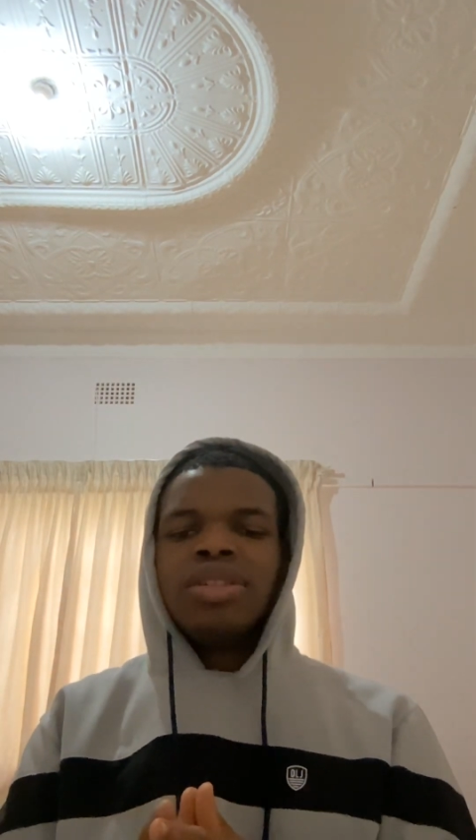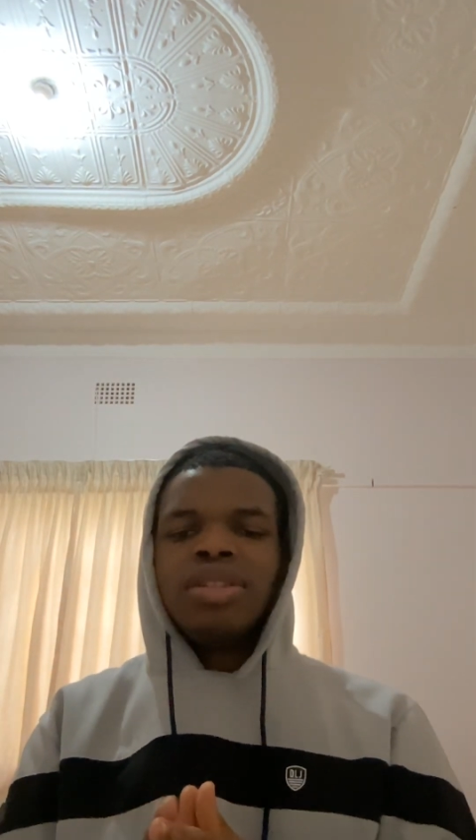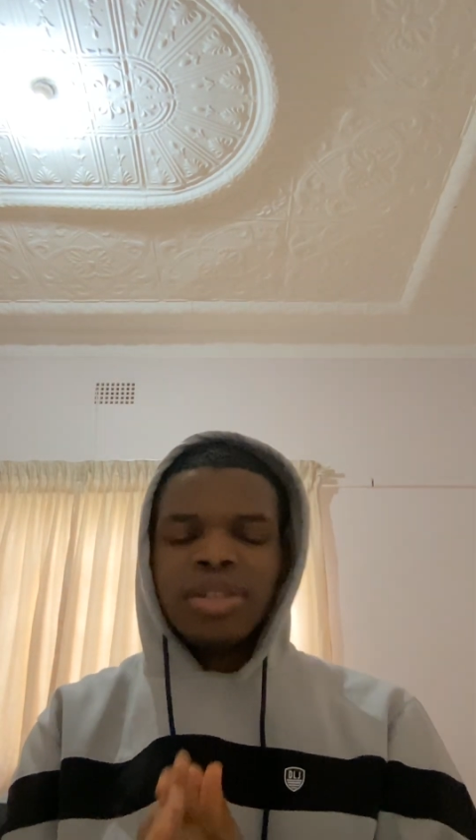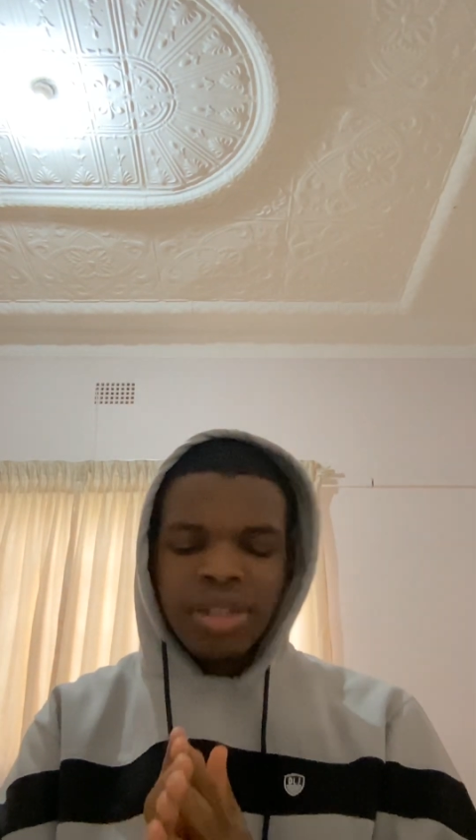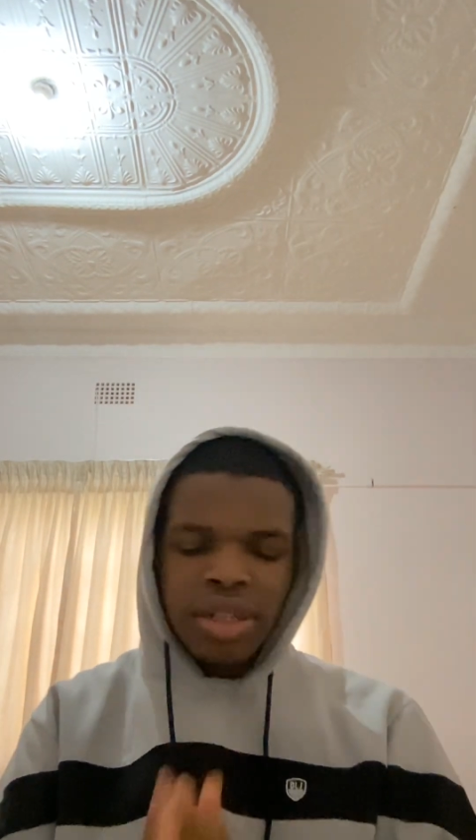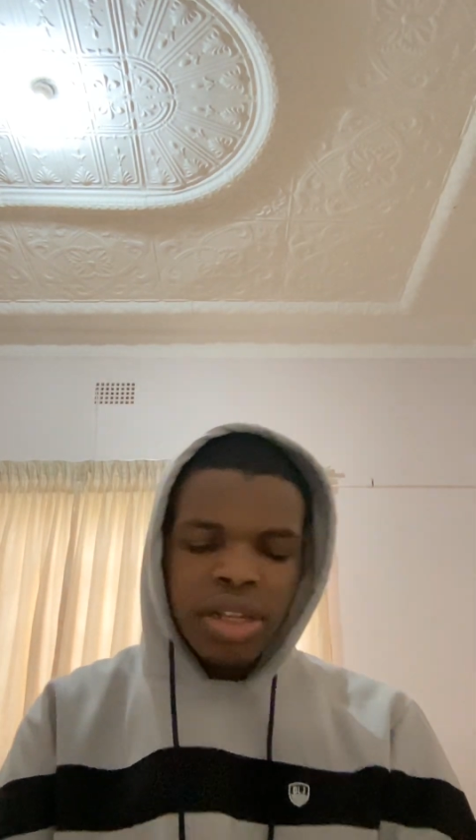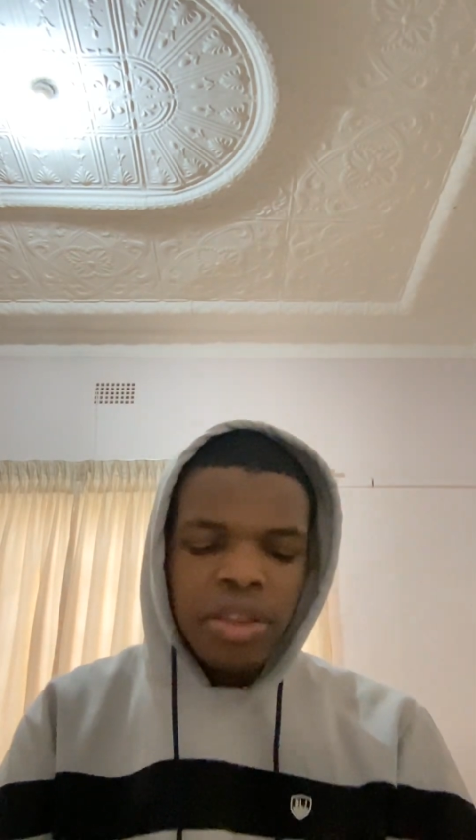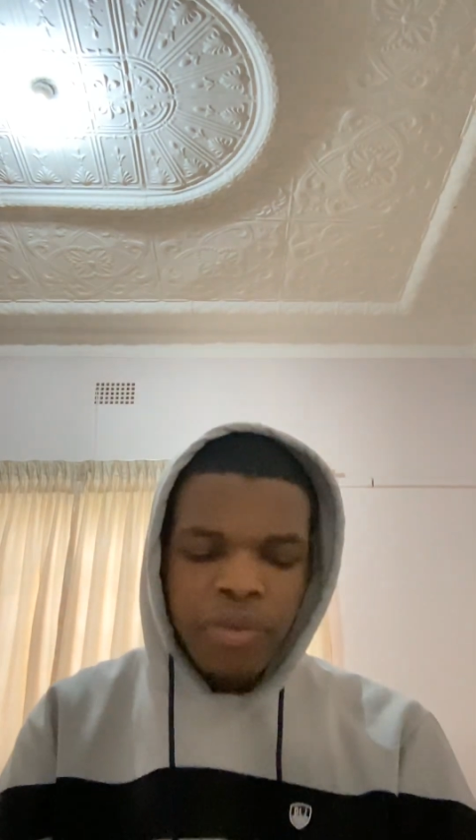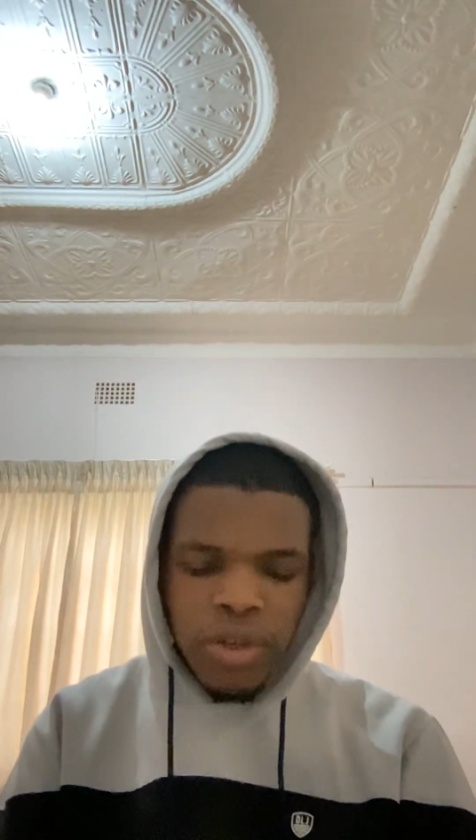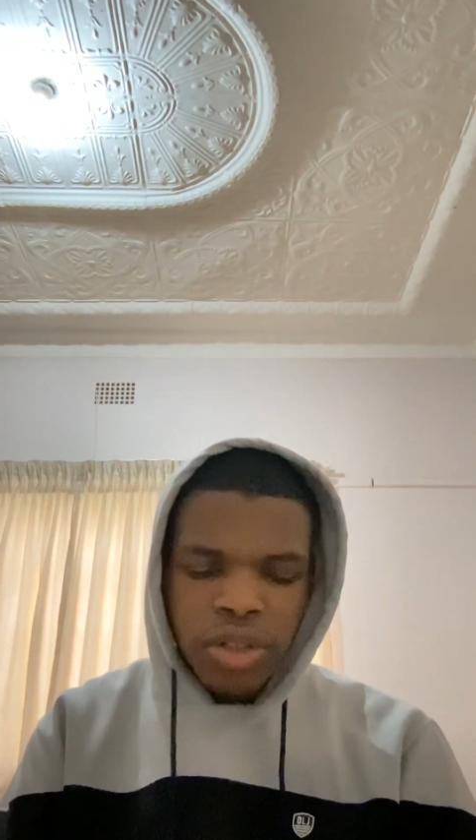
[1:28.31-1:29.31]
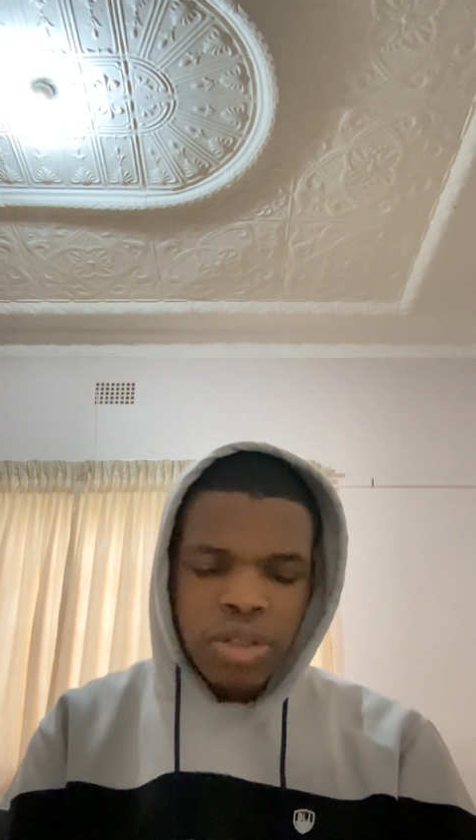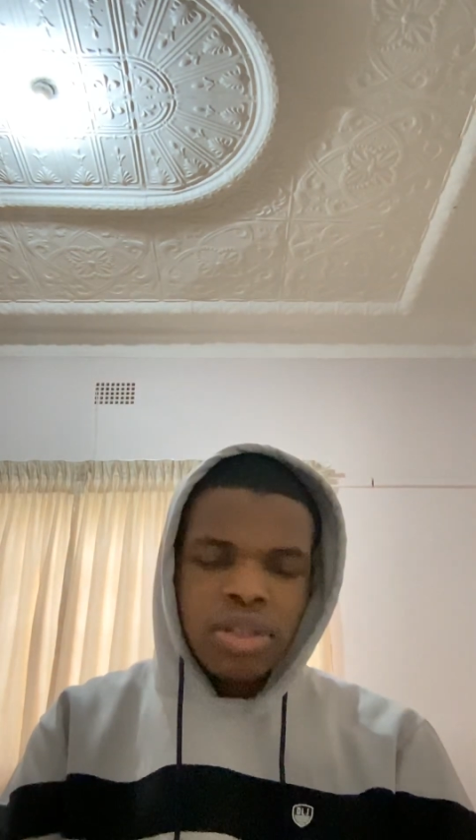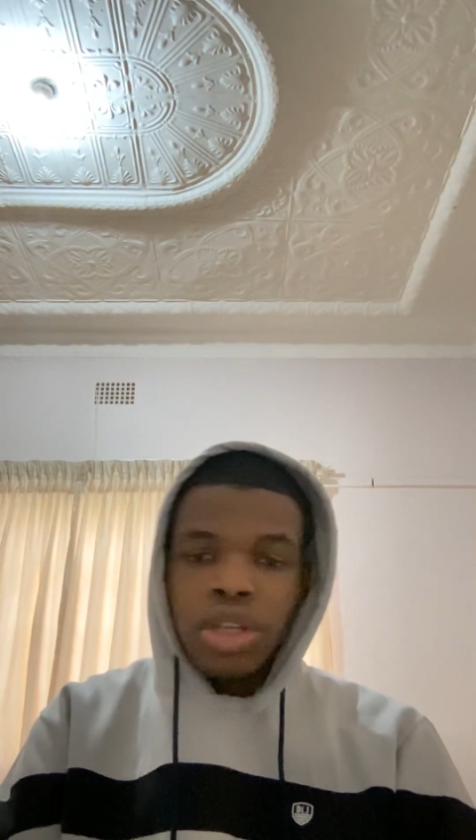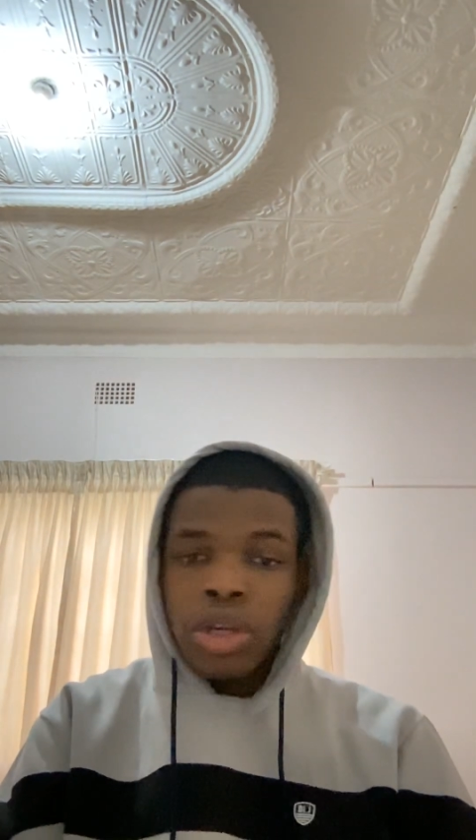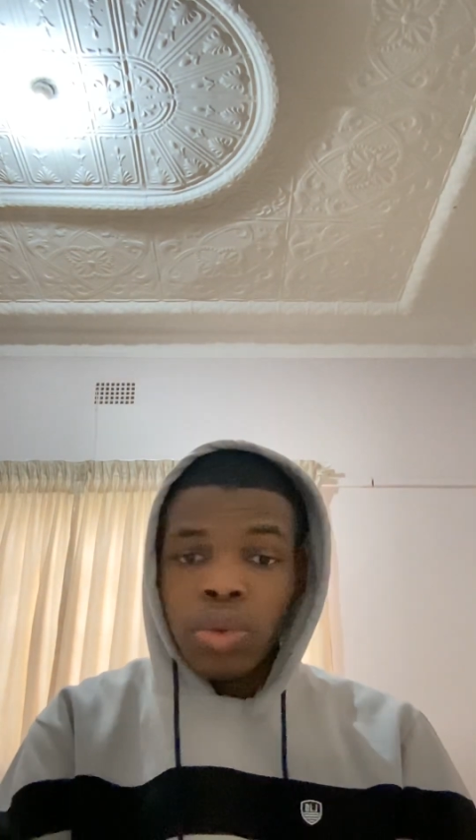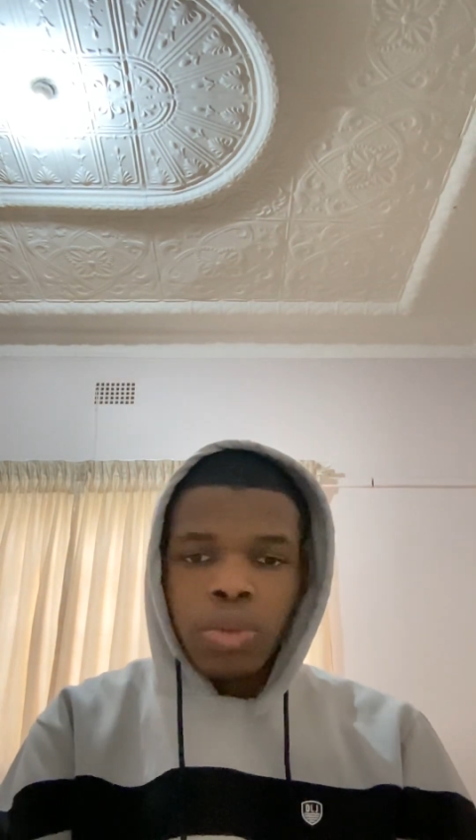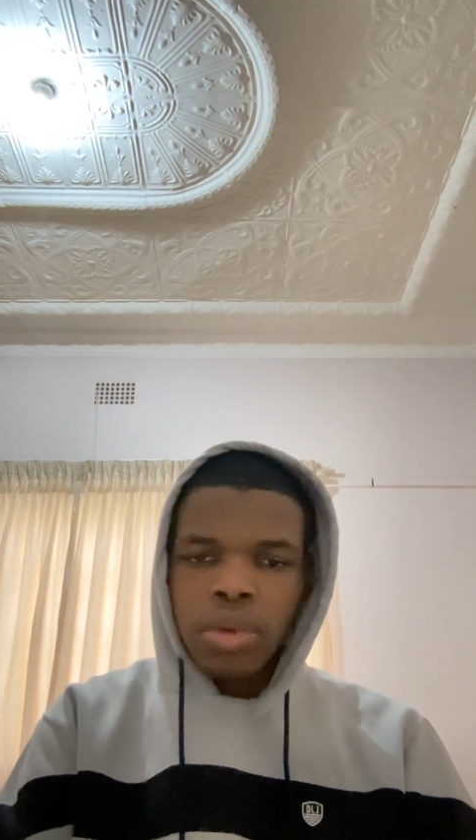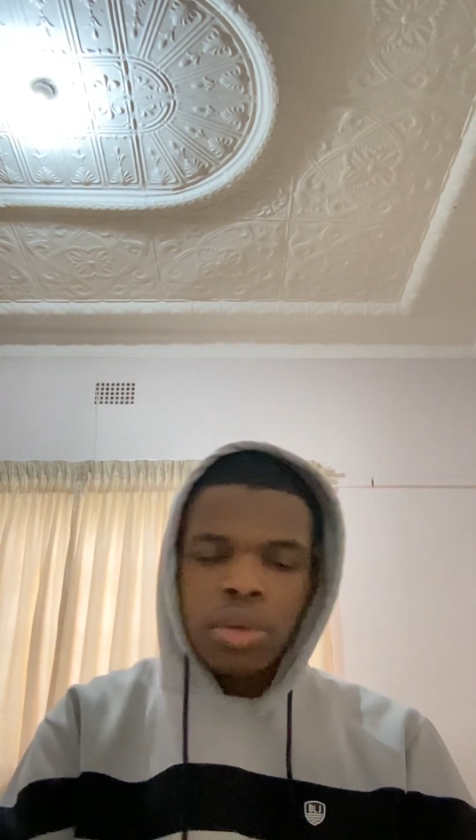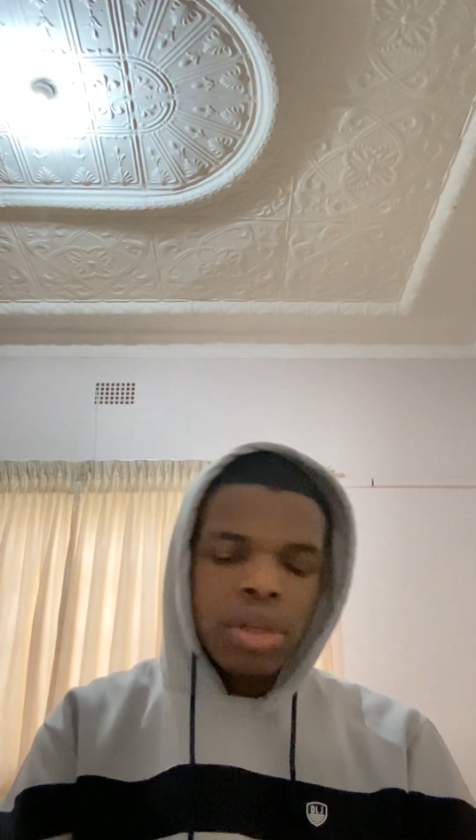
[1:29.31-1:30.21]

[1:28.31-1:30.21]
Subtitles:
here is the Nether versus the own world.